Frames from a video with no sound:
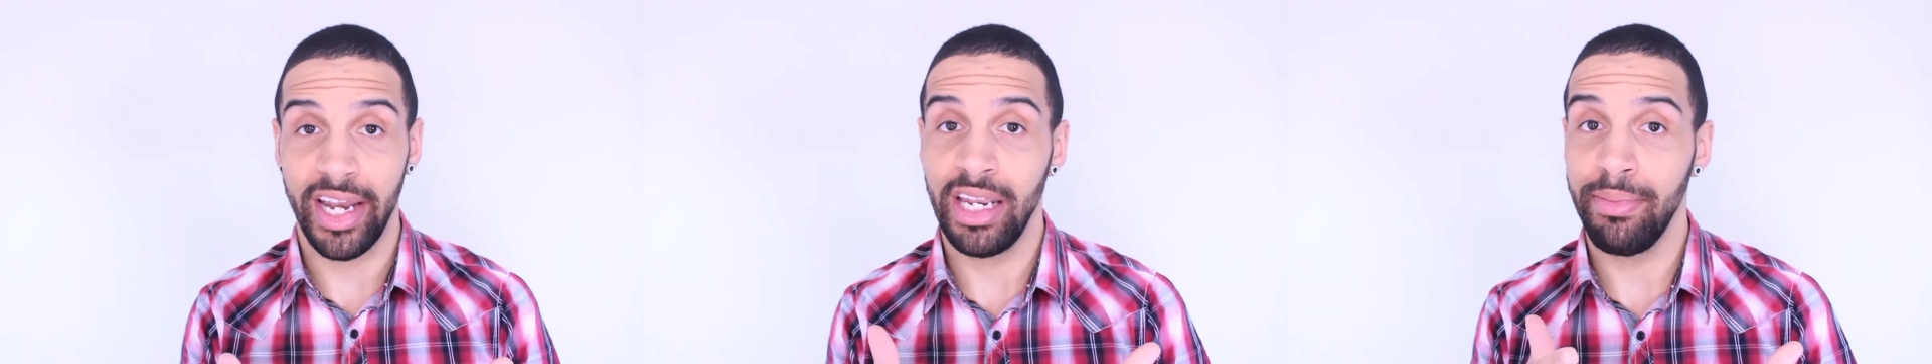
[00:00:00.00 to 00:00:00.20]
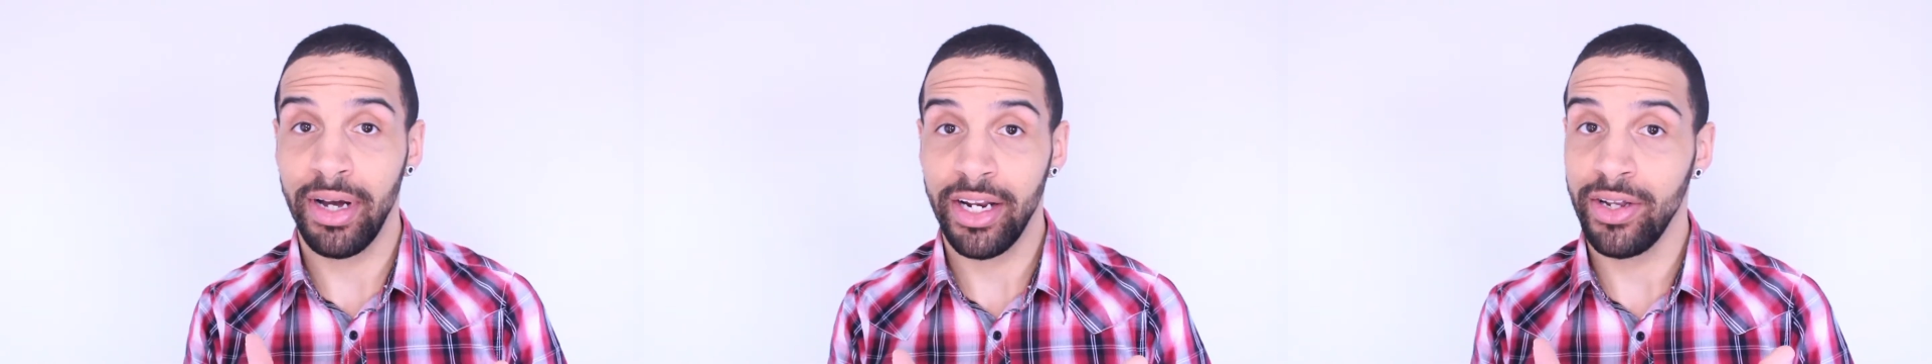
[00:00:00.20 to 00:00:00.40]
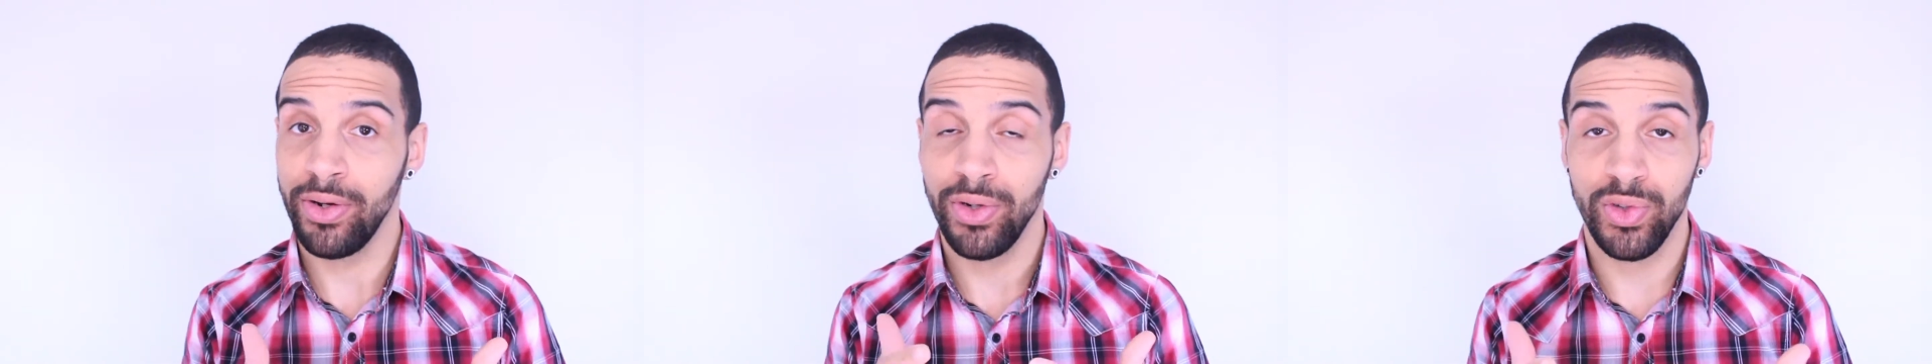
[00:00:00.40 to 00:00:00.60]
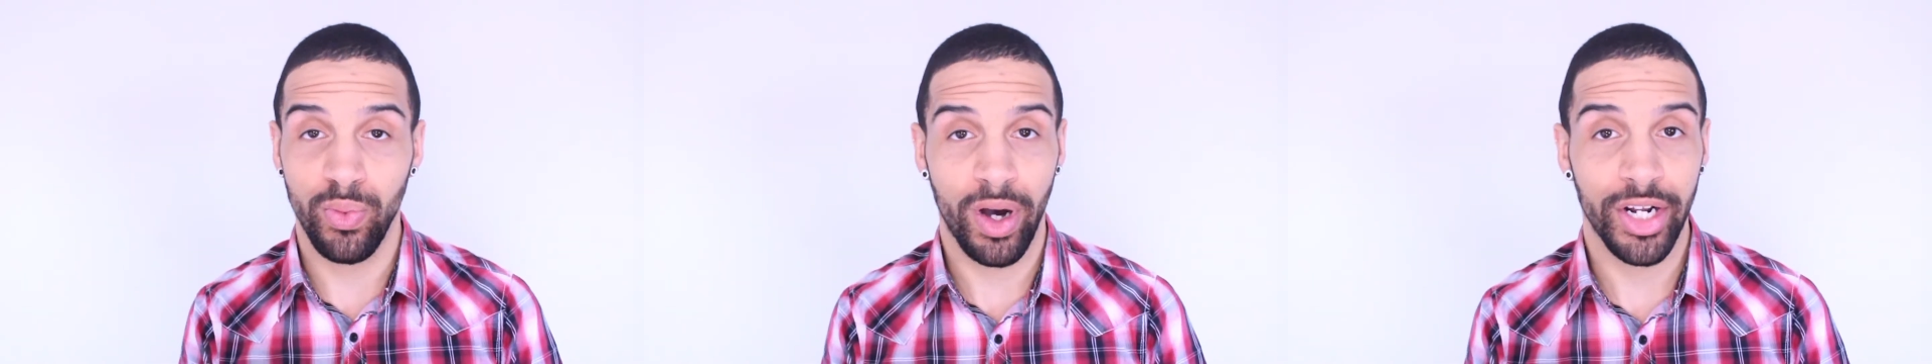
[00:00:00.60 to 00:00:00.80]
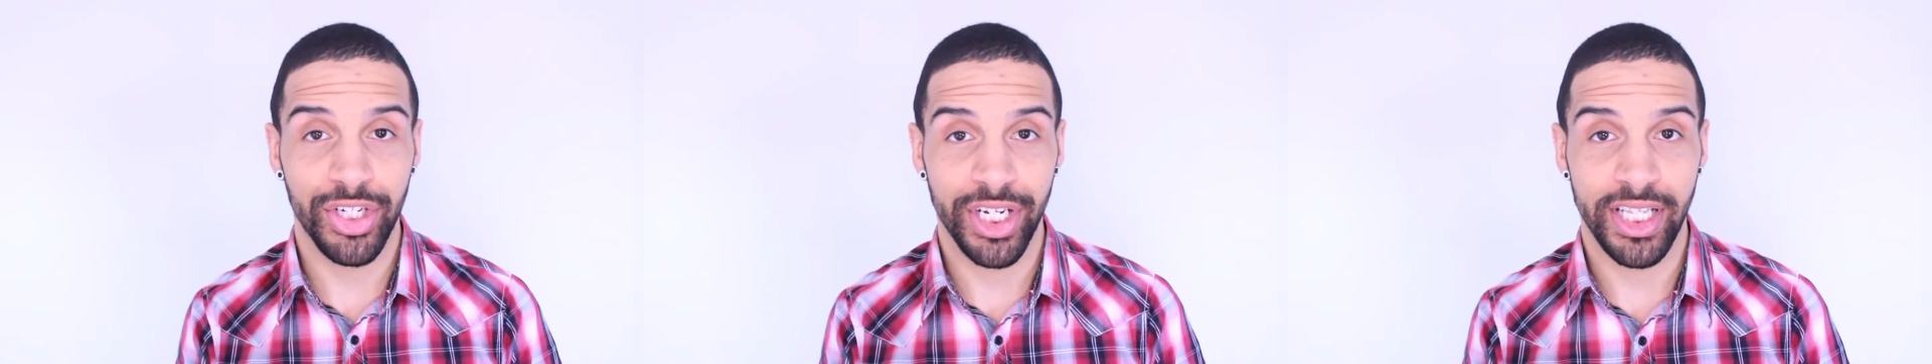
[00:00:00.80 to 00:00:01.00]
anybody who's
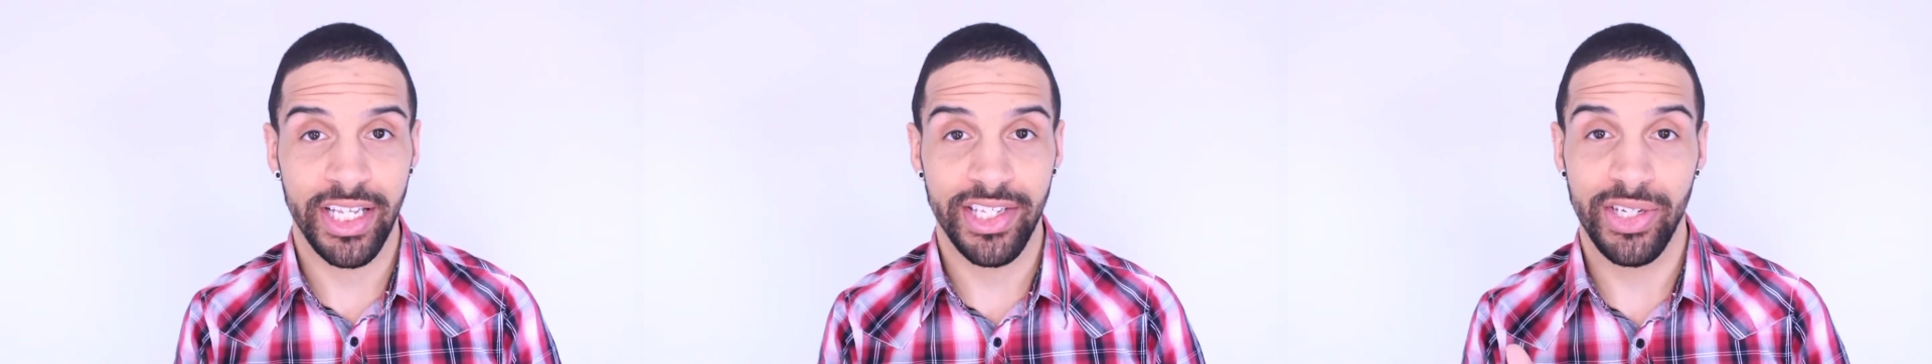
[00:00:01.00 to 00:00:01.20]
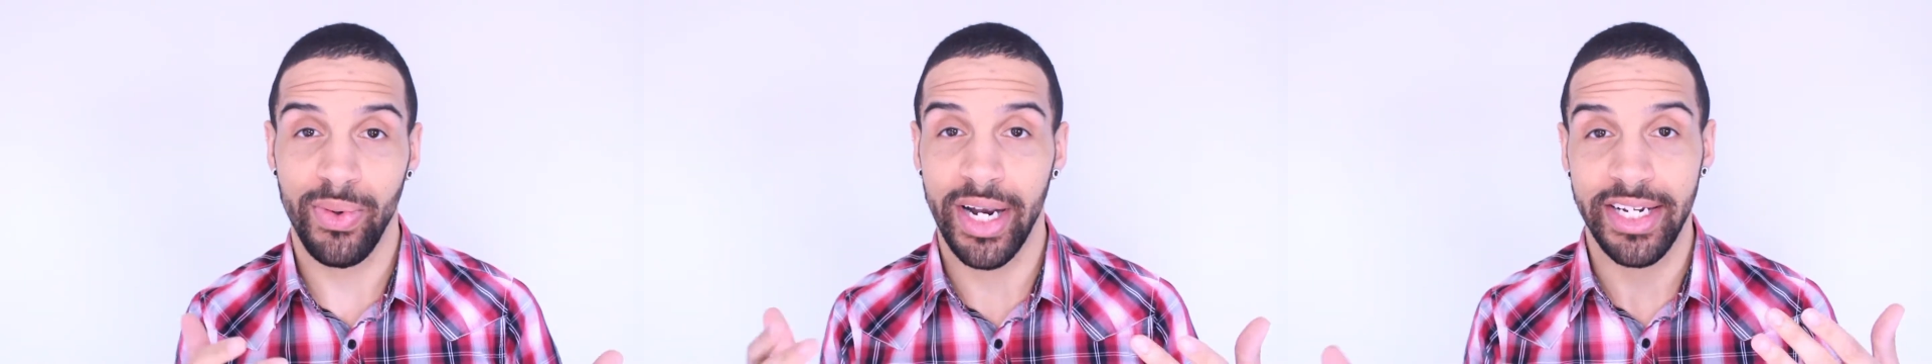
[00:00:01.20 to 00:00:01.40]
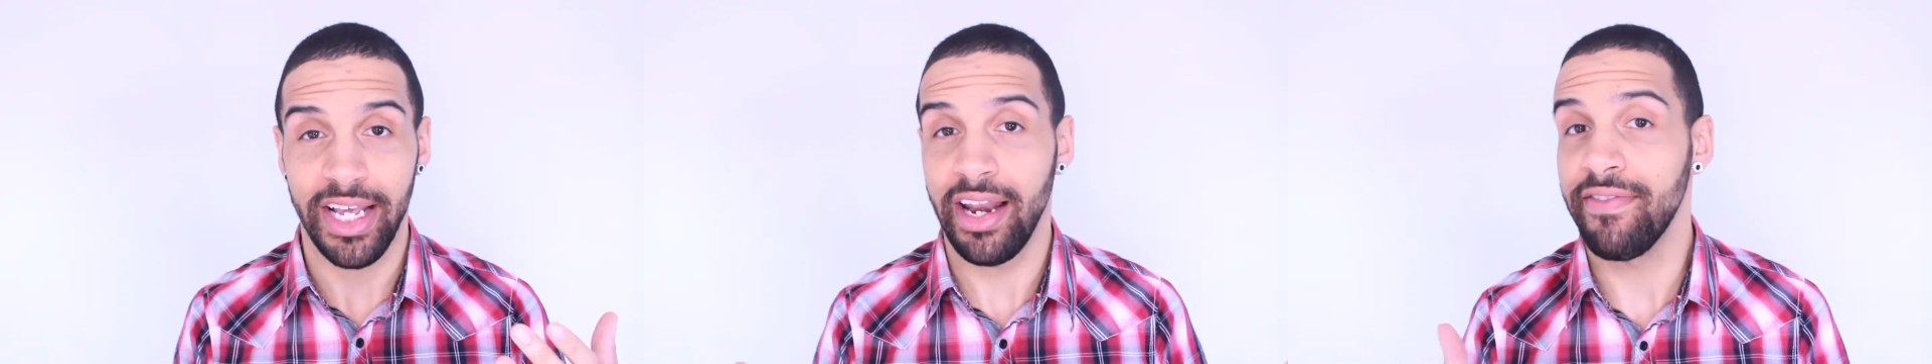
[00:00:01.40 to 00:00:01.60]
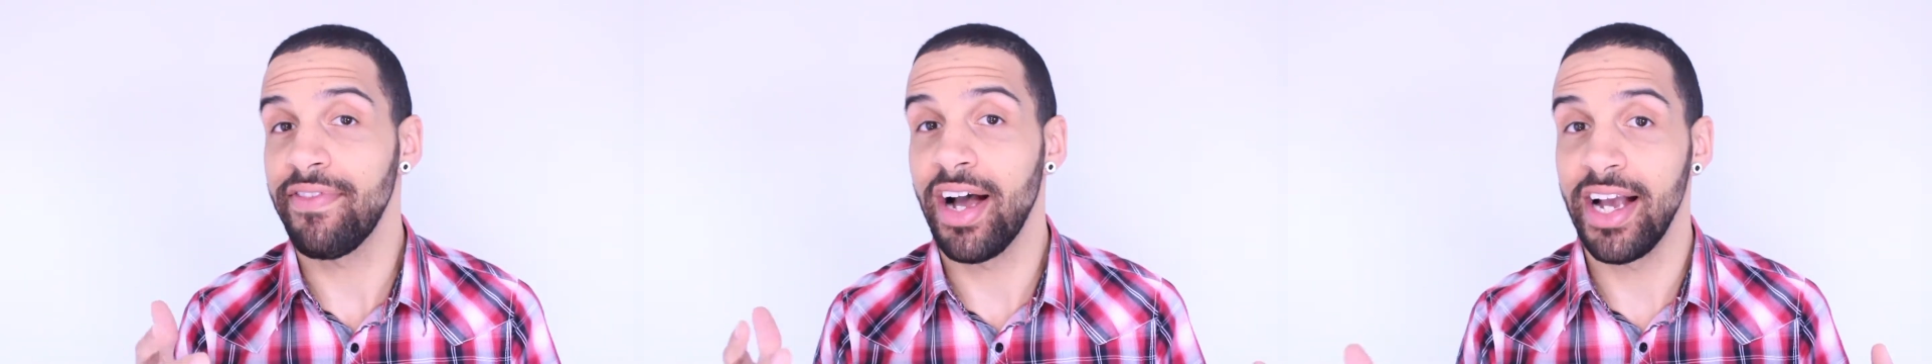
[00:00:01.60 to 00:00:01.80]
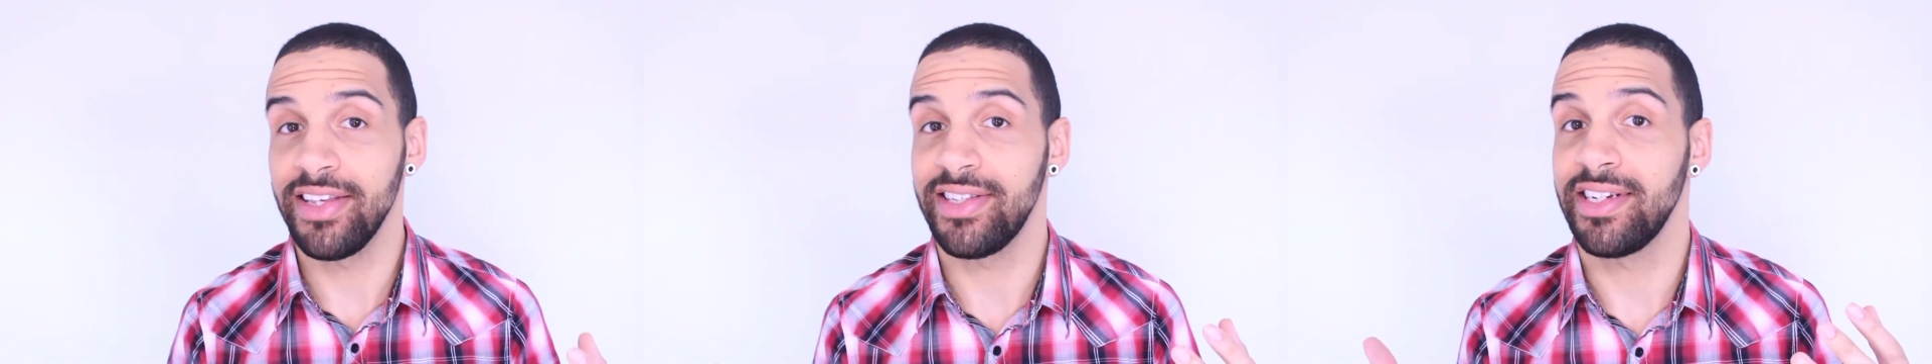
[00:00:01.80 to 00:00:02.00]
watching this who
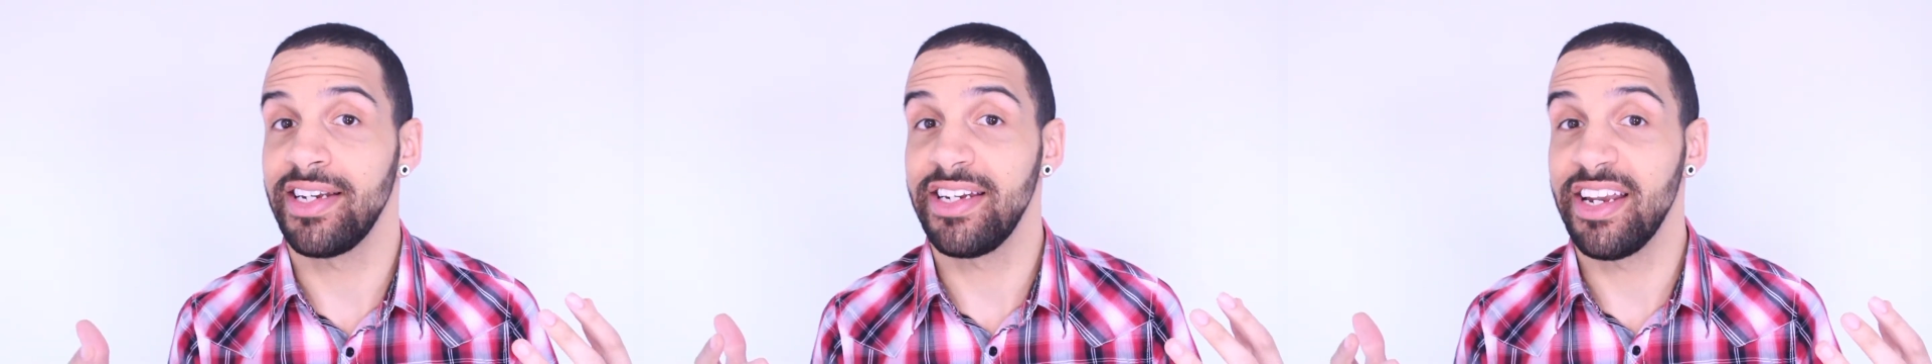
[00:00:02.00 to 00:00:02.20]
identifies in